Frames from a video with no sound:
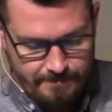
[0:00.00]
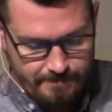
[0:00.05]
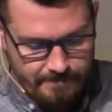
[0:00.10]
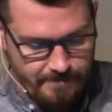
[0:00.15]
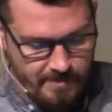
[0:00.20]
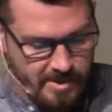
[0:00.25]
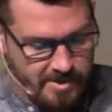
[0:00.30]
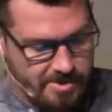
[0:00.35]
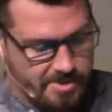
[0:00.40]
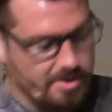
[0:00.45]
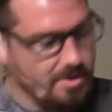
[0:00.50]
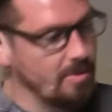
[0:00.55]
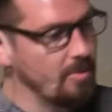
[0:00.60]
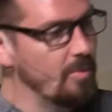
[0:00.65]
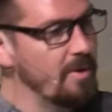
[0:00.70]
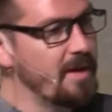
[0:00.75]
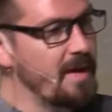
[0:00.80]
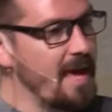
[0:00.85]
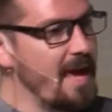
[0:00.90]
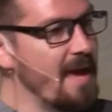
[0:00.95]
Because sure,
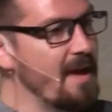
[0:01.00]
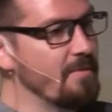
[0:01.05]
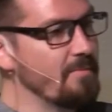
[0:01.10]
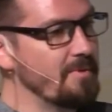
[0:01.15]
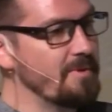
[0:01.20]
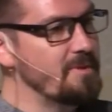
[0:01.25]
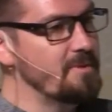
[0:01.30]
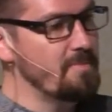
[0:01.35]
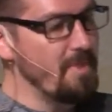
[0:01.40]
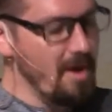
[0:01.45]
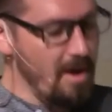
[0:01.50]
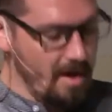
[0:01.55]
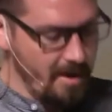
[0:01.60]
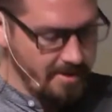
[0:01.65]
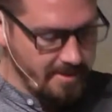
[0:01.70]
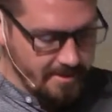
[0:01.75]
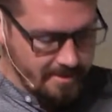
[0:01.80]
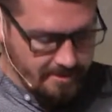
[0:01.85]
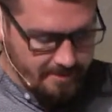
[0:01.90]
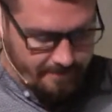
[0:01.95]
we can
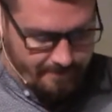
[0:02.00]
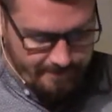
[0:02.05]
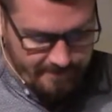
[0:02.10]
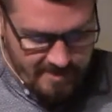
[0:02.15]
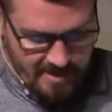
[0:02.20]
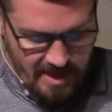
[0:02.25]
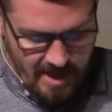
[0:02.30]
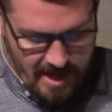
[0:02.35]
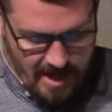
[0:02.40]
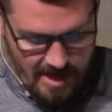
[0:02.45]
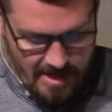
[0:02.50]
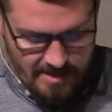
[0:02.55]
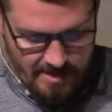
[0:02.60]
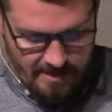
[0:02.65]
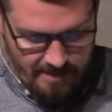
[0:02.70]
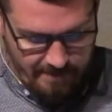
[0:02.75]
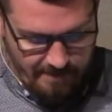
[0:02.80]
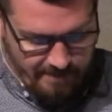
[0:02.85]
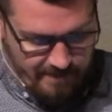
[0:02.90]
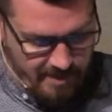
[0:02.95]
respond to hate
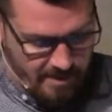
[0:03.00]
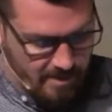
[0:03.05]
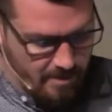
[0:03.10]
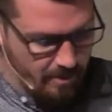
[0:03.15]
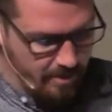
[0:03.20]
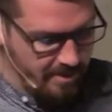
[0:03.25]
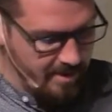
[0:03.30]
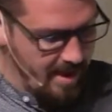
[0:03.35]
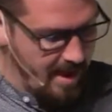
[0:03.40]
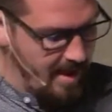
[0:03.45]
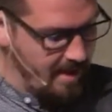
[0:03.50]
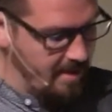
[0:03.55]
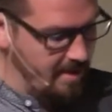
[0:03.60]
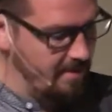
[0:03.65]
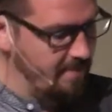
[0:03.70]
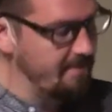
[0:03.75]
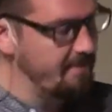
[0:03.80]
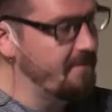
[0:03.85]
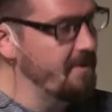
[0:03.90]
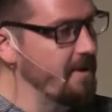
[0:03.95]
and fear with hate
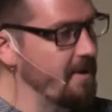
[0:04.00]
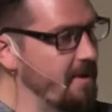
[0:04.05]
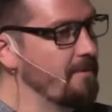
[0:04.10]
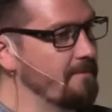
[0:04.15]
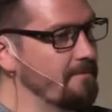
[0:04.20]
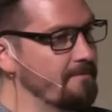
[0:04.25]
and fear.